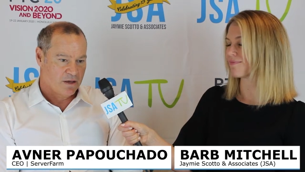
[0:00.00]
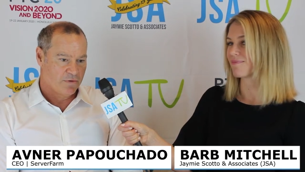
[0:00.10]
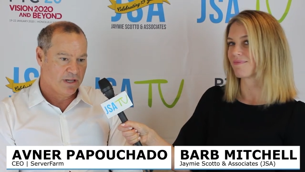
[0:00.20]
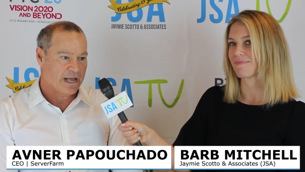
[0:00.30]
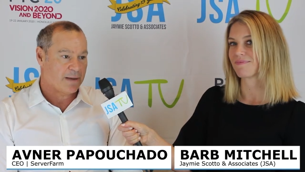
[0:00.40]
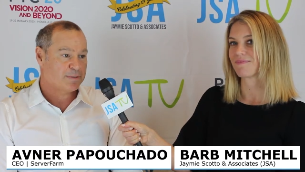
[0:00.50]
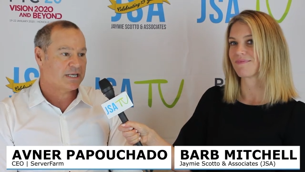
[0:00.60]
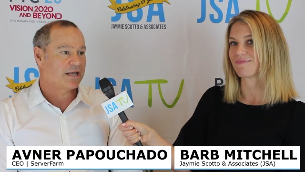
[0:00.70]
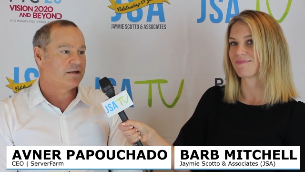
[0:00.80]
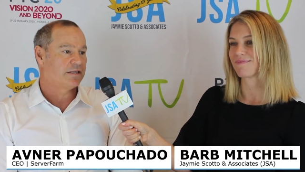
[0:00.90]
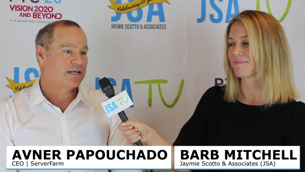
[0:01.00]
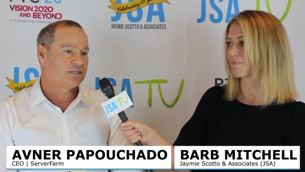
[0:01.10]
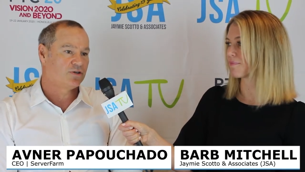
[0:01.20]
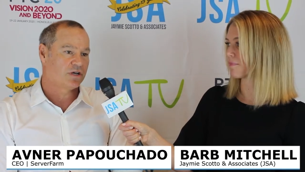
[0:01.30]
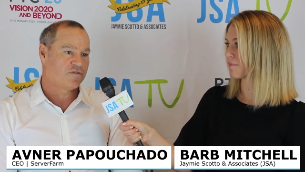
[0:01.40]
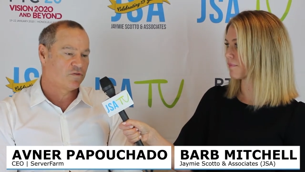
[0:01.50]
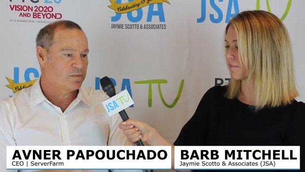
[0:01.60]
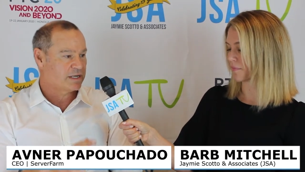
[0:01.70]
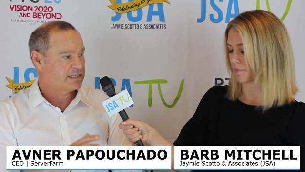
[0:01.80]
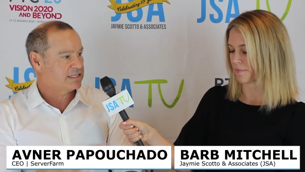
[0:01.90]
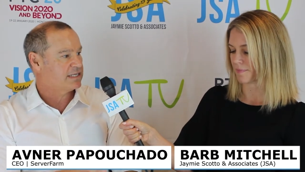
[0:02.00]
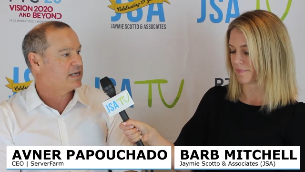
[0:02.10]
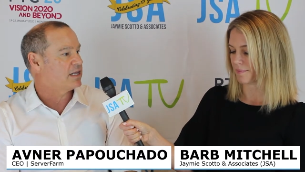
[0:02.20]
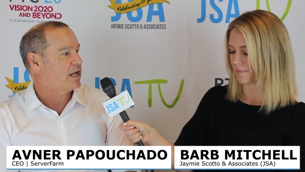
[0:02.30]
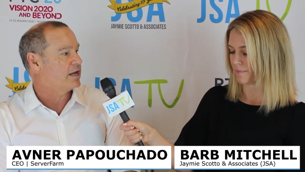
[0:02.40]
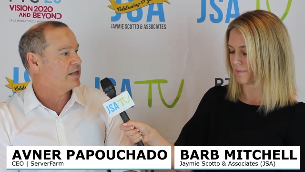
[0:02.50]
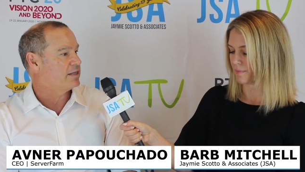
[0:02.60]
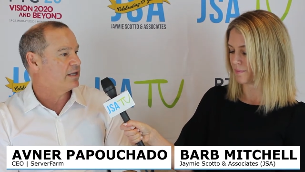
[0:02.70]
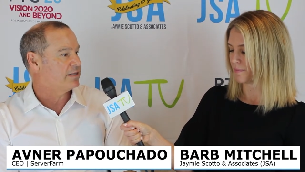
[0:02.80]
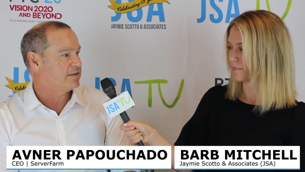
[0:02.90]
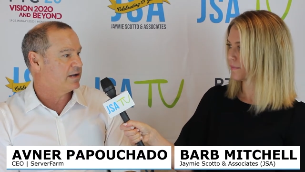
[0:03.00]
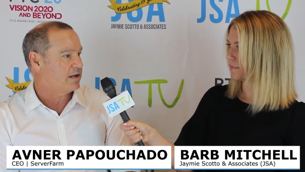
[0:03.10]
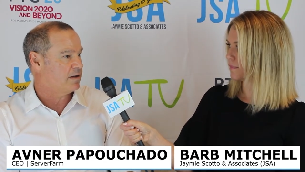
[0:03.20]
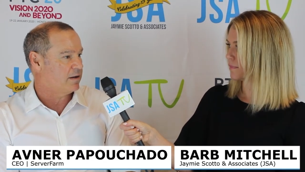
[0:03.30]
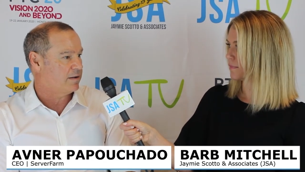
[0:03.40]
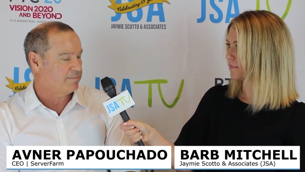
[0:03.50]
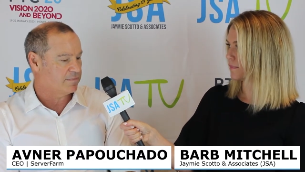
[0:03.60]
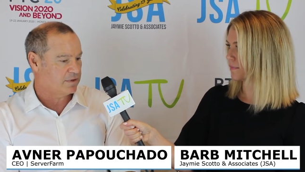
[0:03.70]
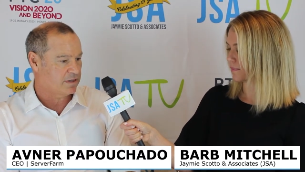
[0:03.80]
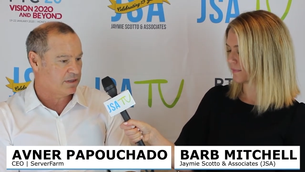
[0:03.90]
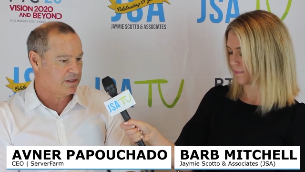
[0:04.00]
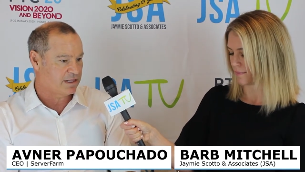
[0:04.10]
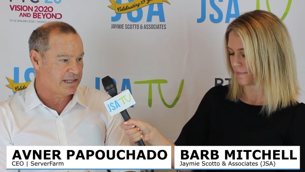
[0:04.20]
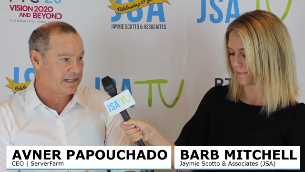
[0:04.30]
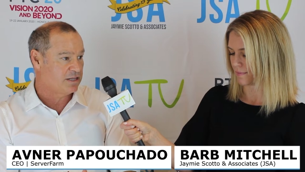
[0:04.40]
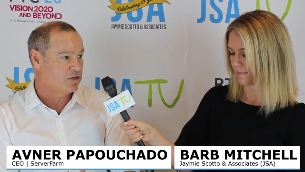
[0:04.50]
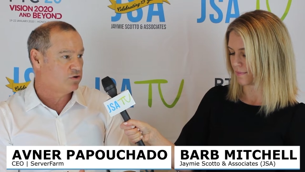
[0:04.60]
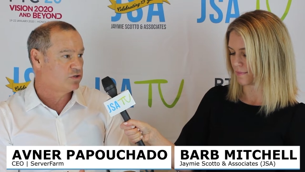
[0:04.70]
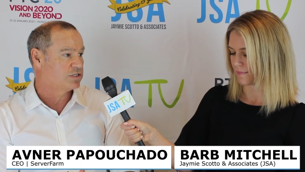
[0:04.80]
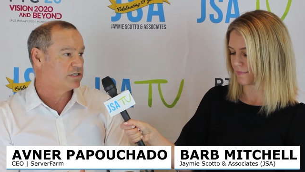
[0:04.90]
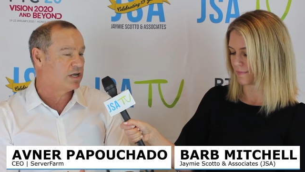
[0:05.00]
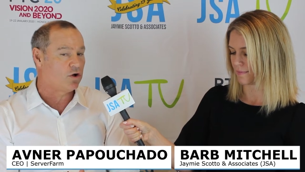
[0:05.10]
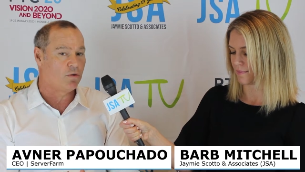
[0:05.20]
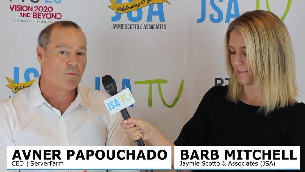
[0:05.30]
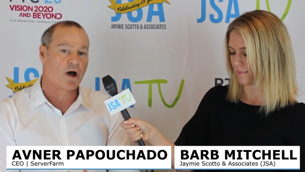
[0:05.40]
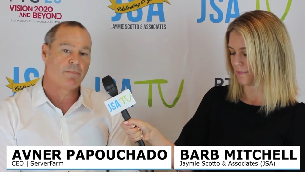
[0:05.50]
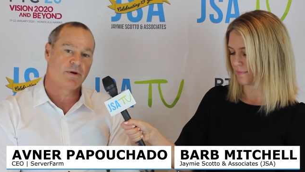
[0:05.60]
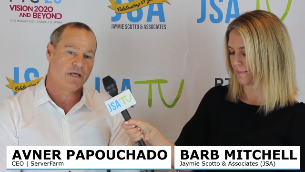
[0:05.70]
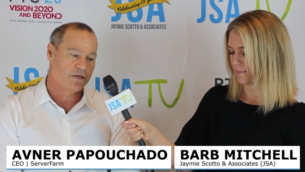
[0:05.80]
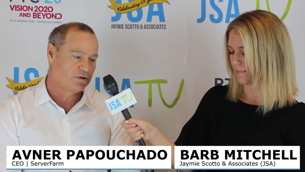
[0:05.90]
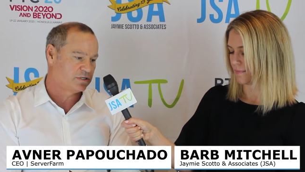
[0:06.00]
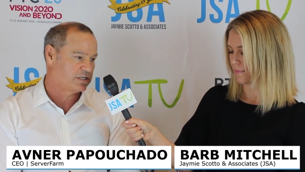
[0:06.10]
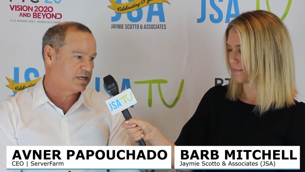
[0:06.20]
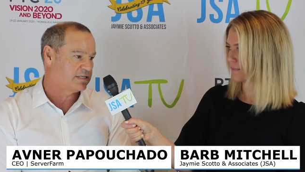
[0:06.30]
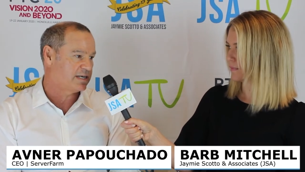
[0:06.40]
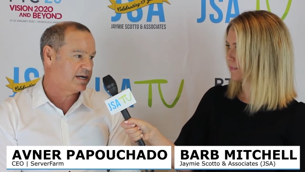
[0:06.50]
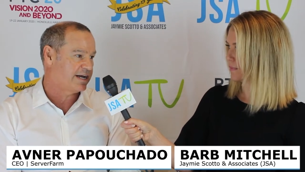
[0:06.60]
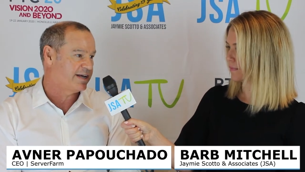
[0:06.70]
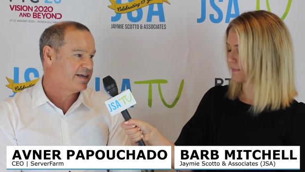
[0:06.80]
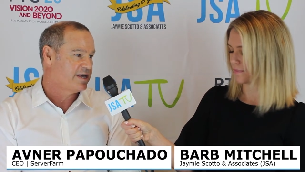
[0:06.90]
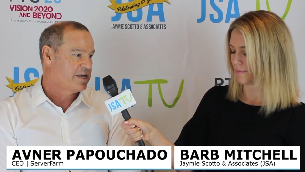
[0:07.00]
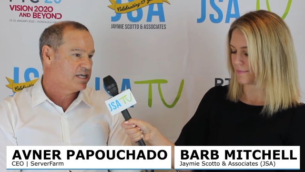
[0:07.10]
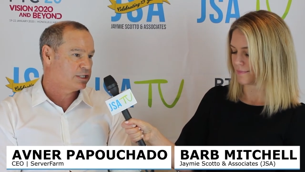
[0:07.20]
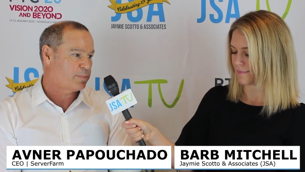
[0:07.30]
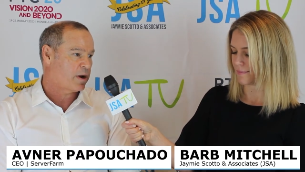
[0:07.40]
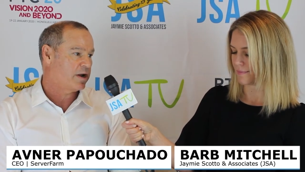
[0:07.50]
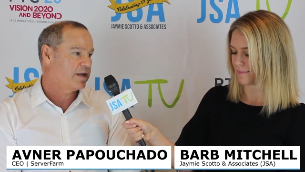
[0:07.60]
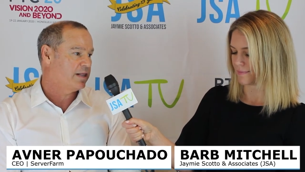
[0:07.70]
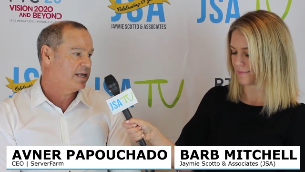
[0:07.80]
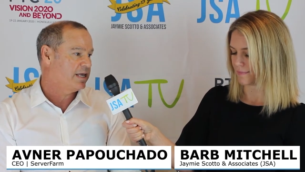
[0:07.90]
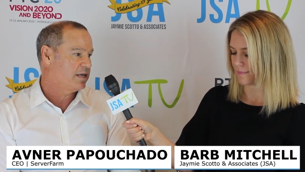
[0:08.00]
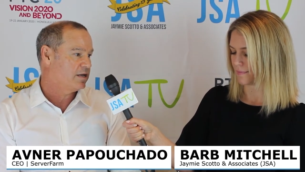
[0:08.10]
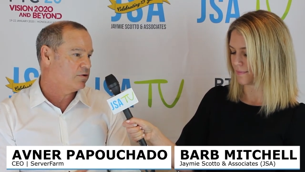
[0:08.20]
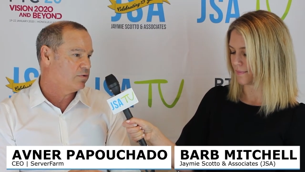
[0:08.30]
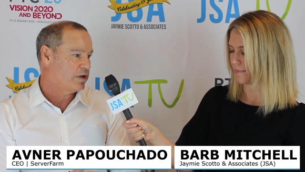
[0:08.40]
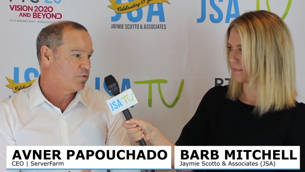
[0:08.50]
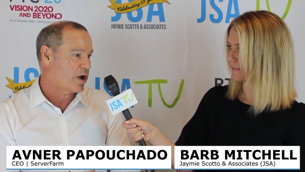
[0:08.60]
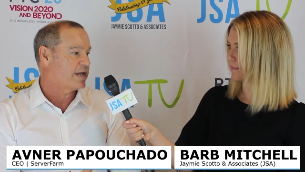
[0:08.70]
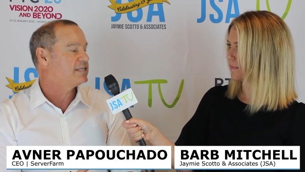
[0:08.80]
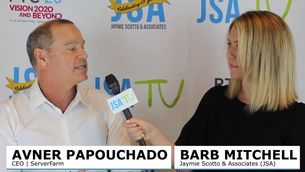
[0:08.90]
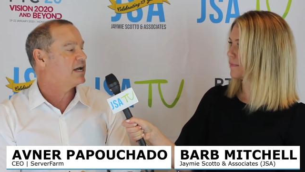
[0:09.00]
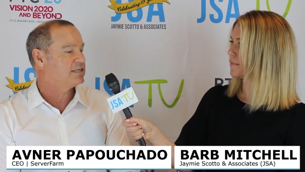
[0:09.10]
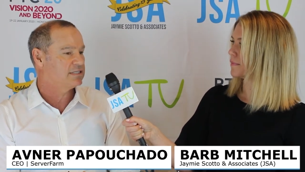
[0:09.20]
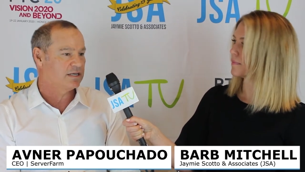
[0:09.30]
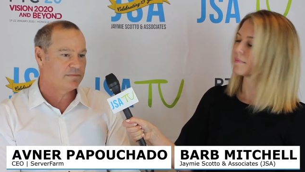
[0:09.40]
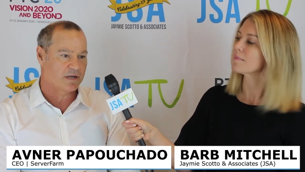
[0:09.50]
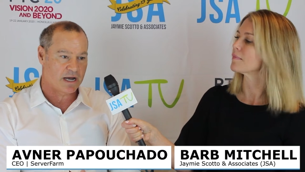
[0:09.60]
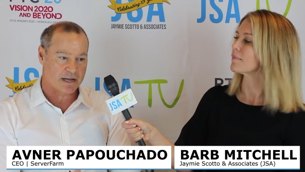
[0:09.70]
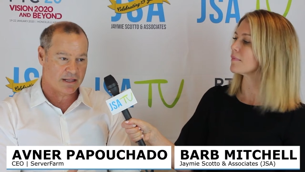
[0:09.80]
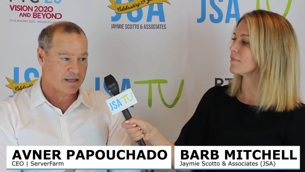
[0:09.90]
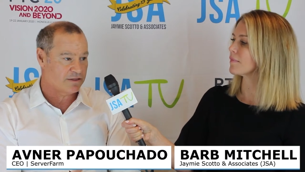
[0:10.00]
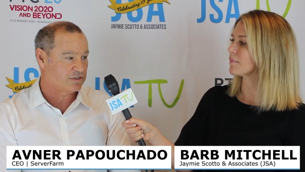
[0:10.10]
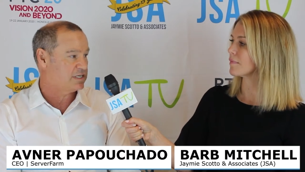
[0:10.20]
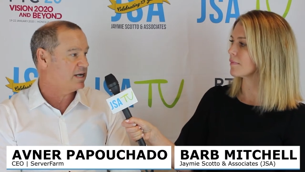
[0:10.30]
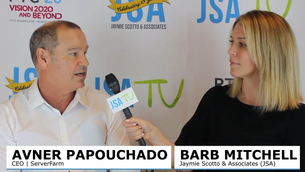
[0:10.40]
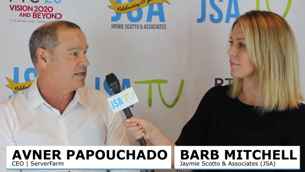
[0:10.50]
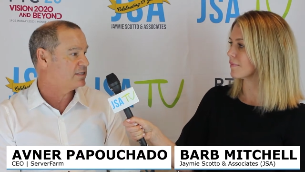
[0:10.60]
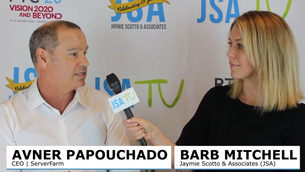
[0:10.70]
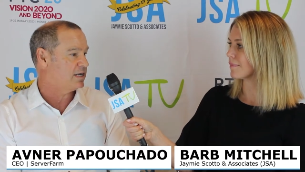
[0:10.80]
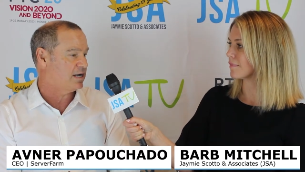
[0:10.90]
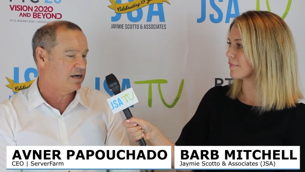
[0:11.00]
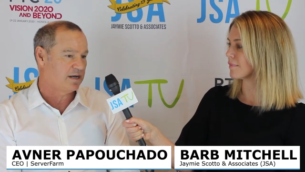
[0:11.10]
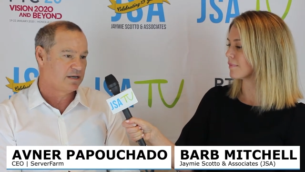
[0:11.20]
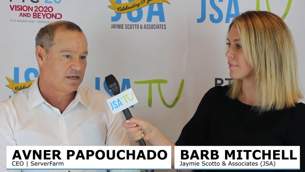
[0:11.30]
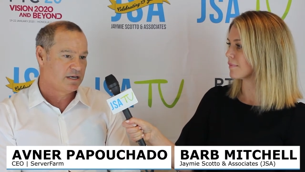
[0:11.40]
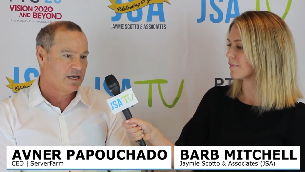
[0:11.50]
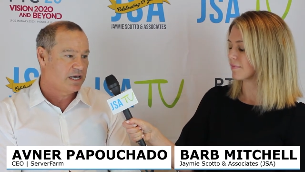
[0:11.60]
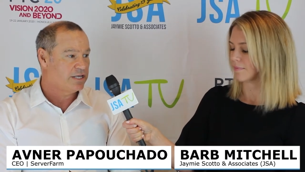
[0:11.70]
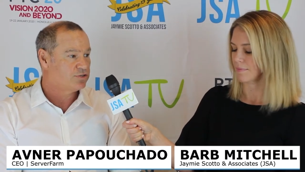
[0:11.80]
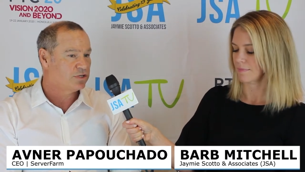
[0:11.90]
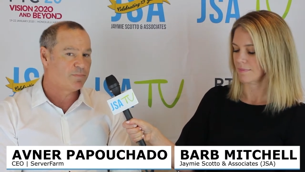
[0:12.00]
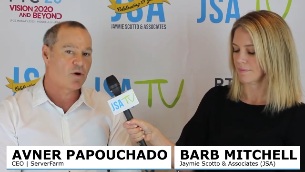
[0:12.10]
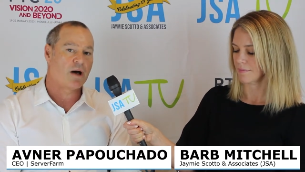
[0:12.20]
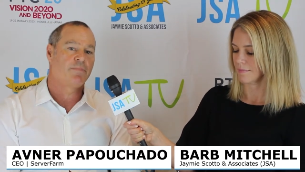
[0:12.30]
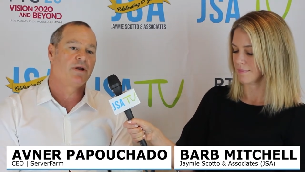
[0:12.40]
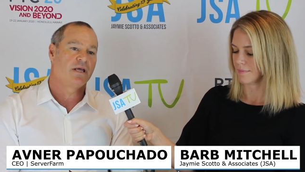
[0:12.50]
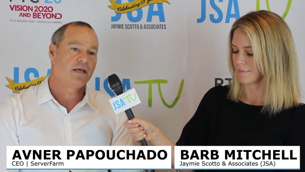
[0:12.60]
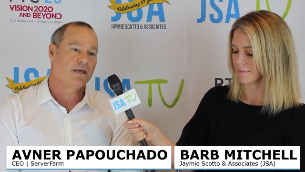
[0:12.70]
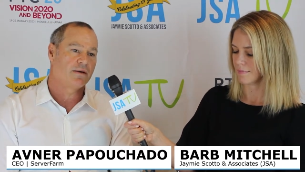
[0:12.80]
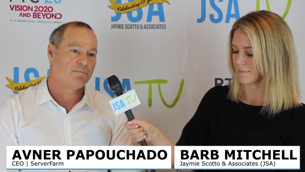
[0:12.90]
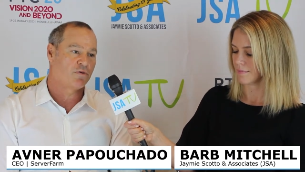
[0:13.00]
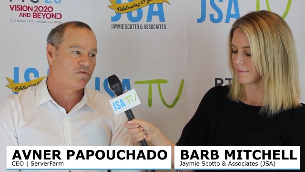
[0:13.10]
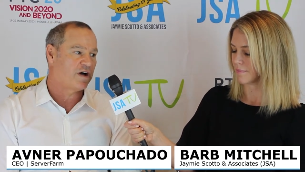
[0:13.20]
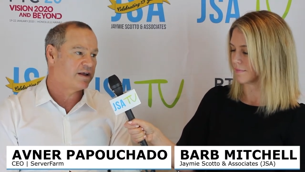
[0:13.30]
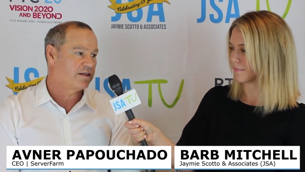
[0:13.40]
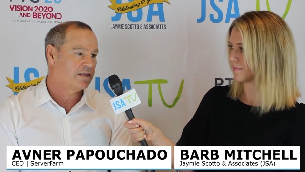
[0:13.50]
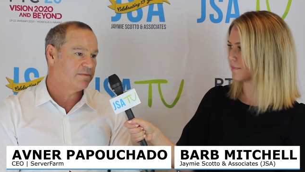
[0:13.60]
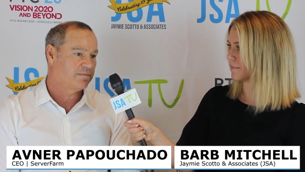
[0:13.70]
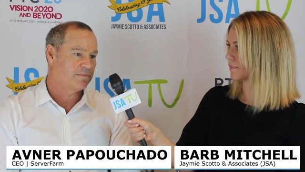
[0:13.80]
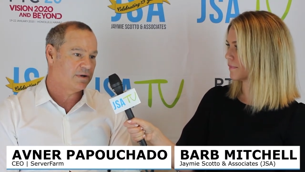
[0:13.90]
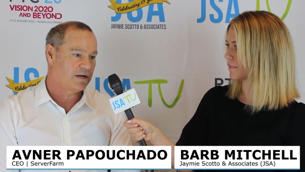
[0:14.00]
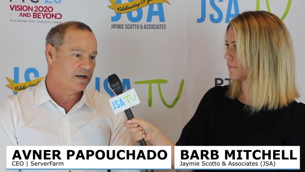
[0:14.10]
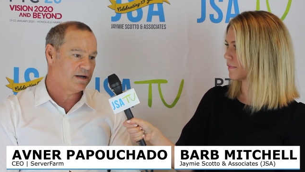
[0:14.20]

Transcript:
Speaker 1: really upcycled it. Took it from an existing client that didn't use the whole property, used it sparingly. We right-sized them, got another tenant into the property, provided them